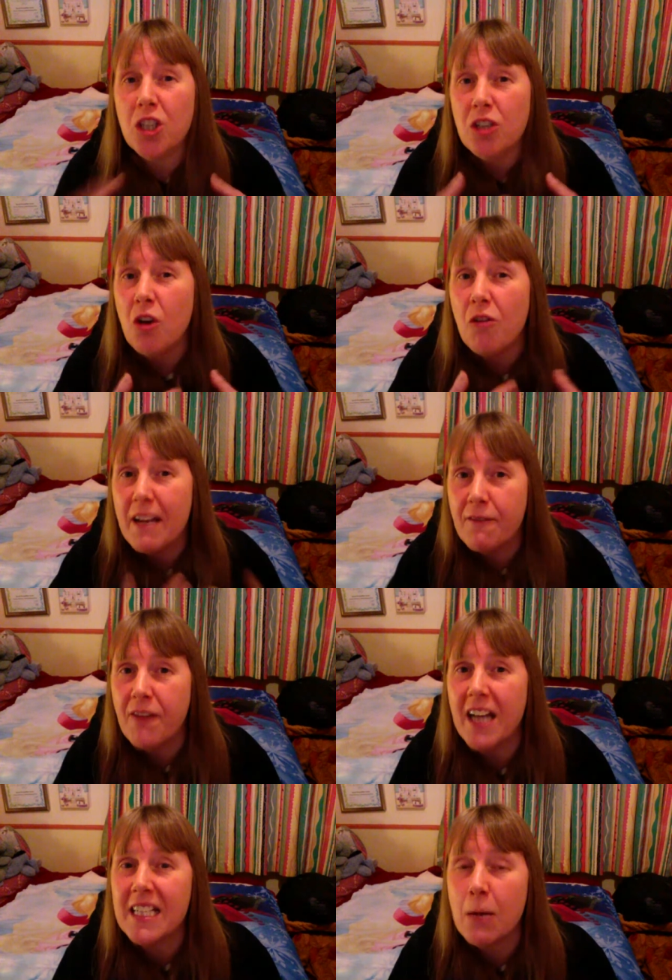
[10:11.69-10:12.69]
You're not really
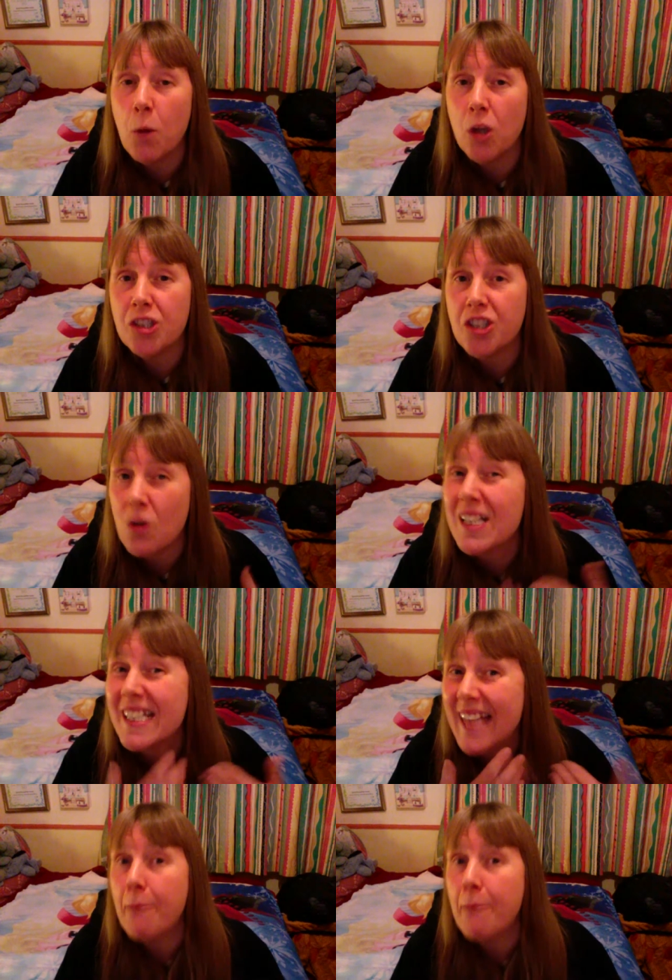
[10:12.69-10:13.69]
affecting anyone so long as
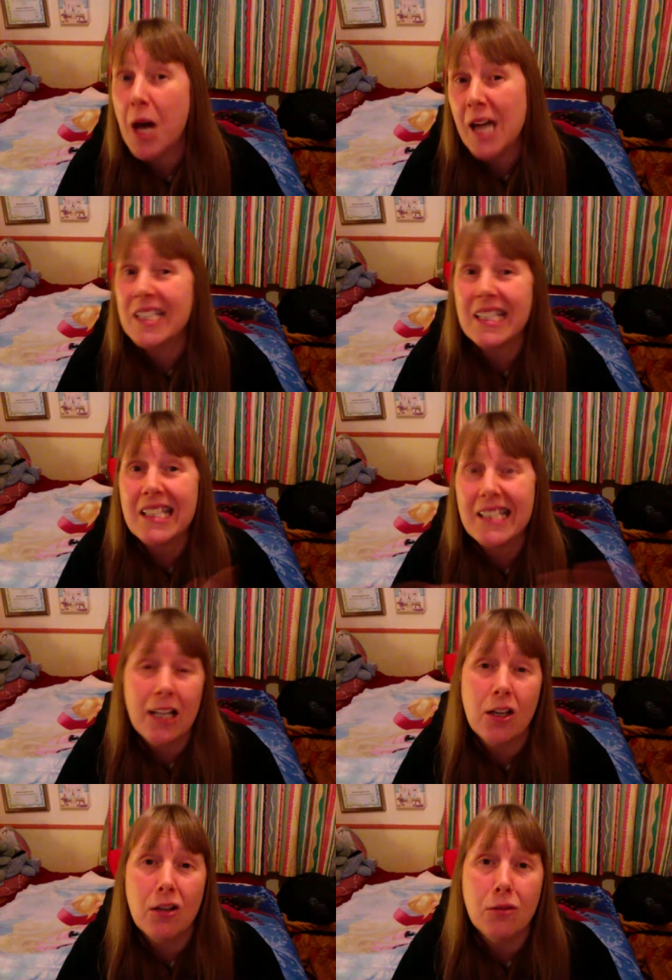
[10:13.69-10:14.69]
that person's
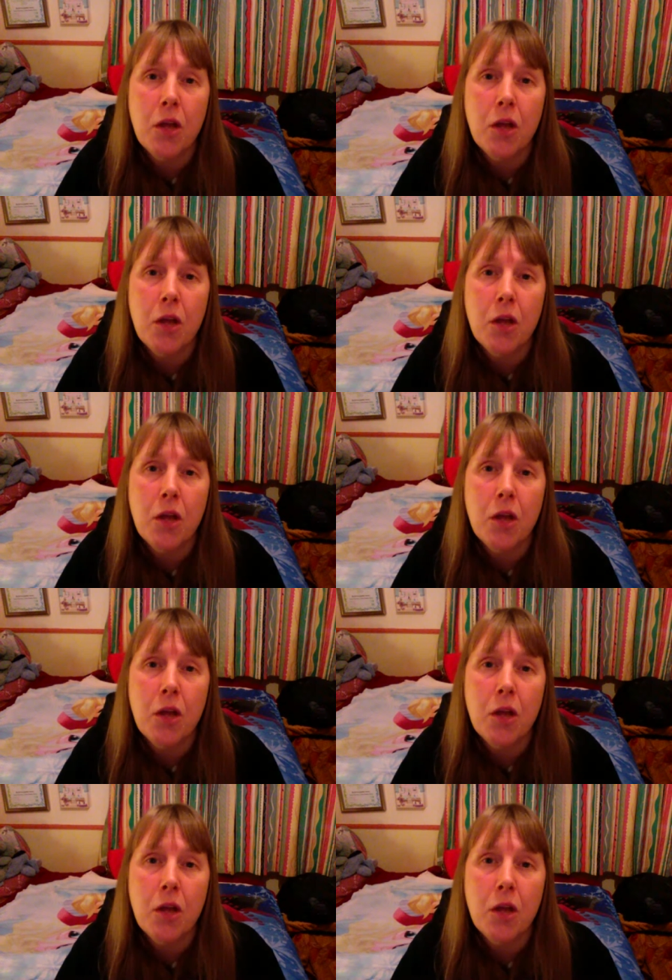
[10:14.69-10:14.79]
single.